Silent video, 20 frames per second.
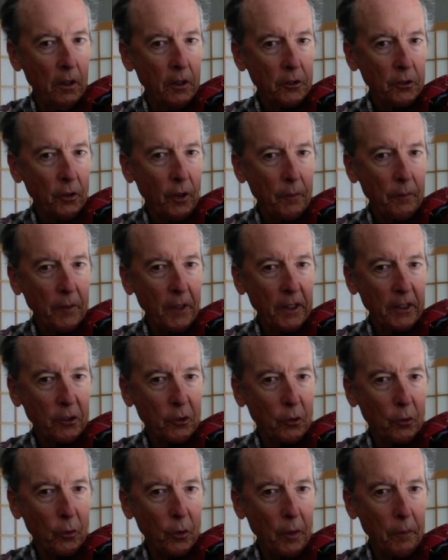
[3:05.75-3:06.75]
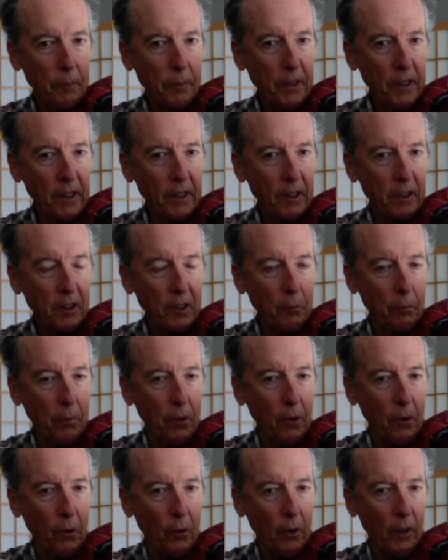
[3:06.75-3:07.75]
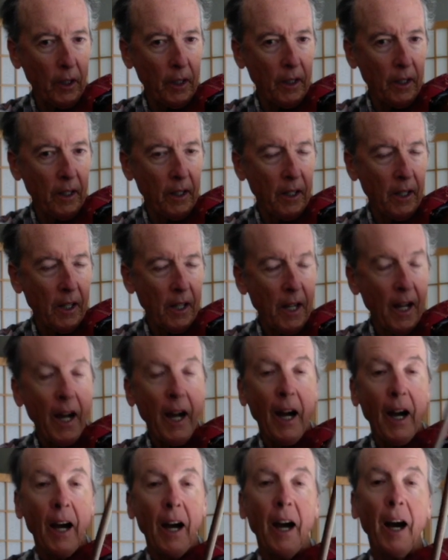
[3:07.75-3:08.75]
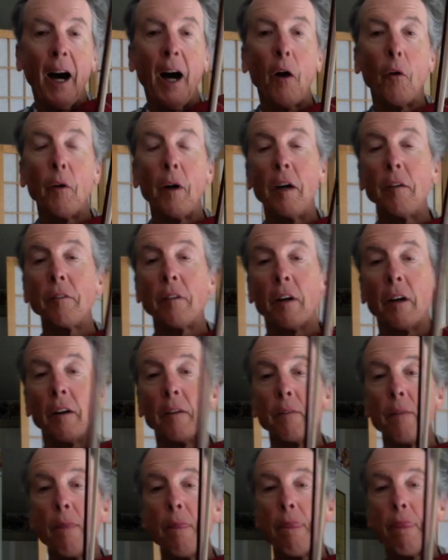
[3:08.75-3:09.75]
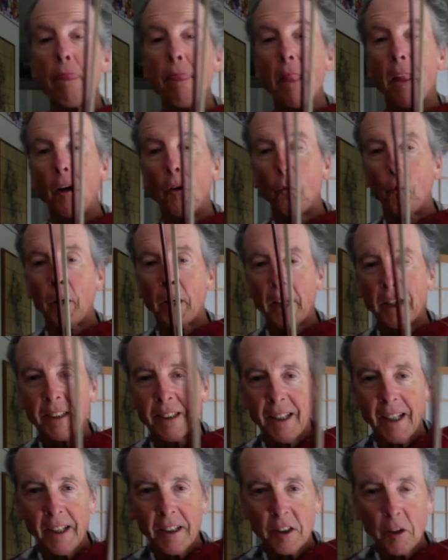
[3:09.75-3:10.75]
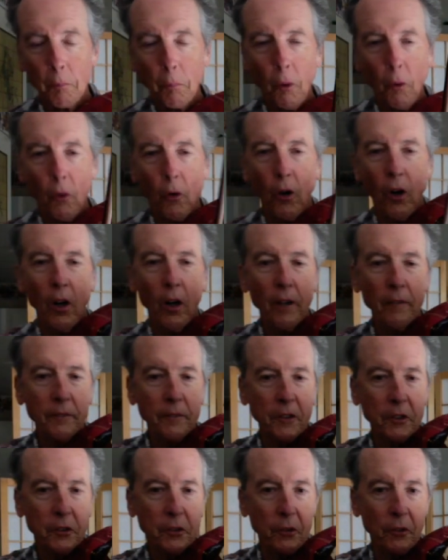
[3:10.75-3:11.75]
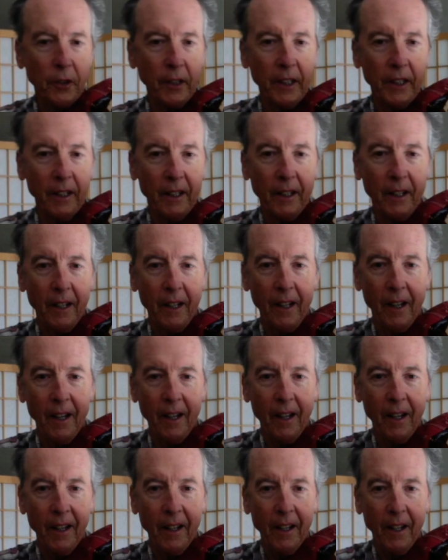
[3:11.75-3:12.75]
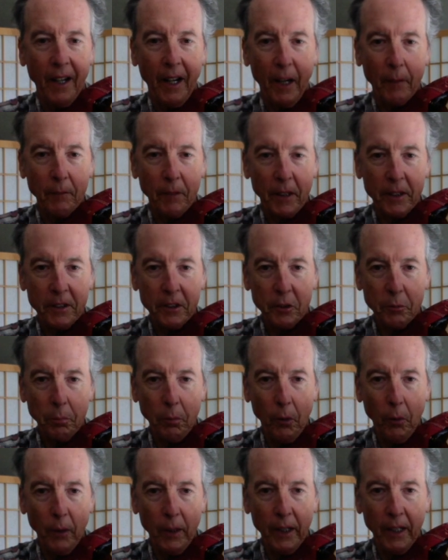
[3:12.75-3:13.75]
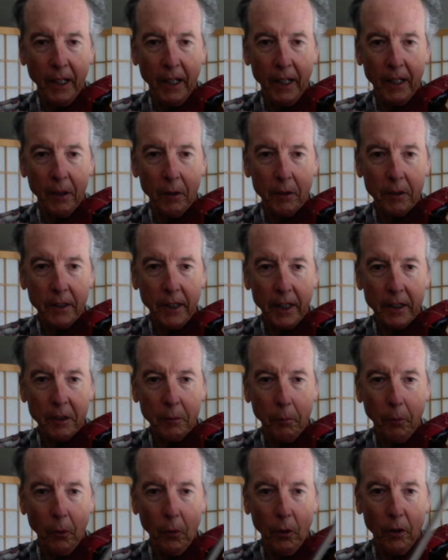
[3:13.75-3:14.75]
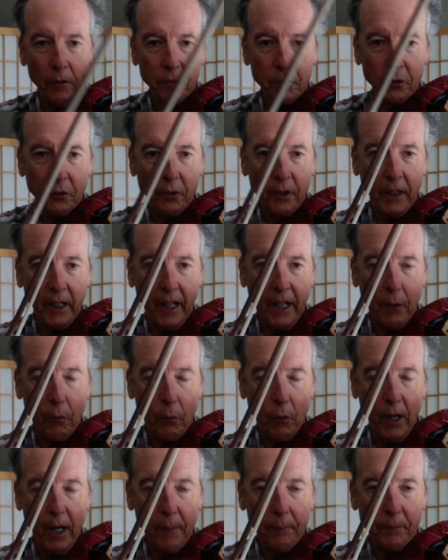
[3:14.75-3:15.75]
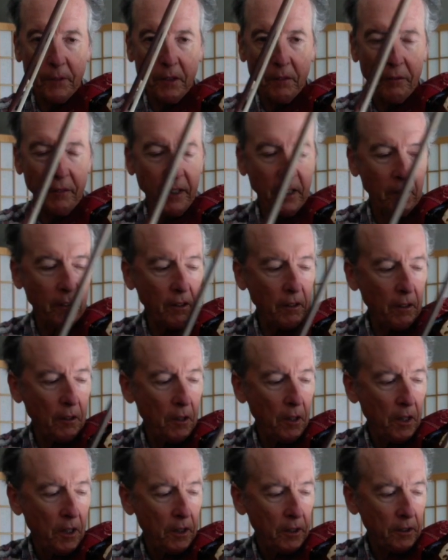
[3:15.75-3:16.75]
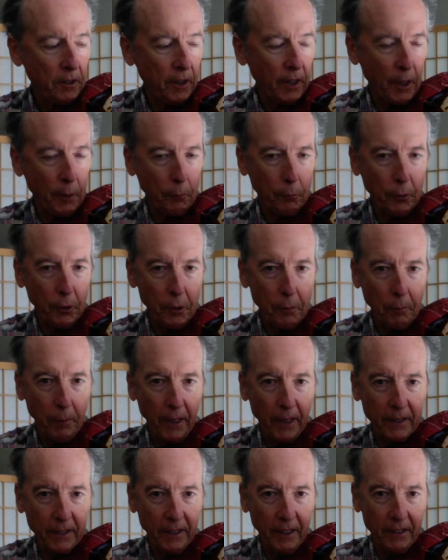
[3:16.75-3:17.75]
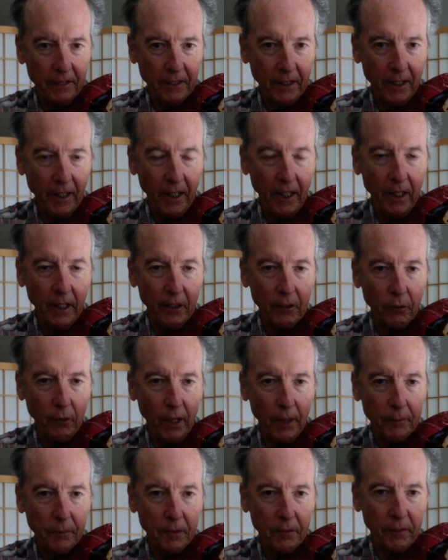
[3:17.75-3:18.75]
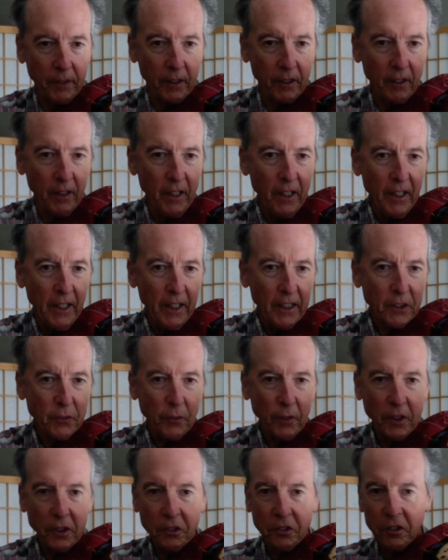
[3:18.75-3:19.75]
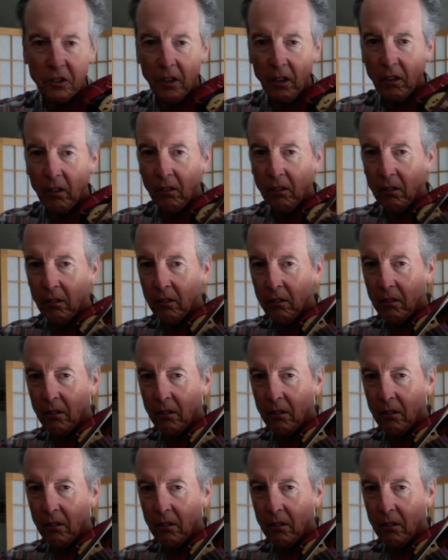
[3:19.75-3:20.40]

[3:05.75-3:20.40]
So I'm not gripping the bow. However, when I take the bow off the string, I'm like this bowing, take the bow off the string, I wrap the finger until I put it back down, then I unwrap the finger. It's very subtle.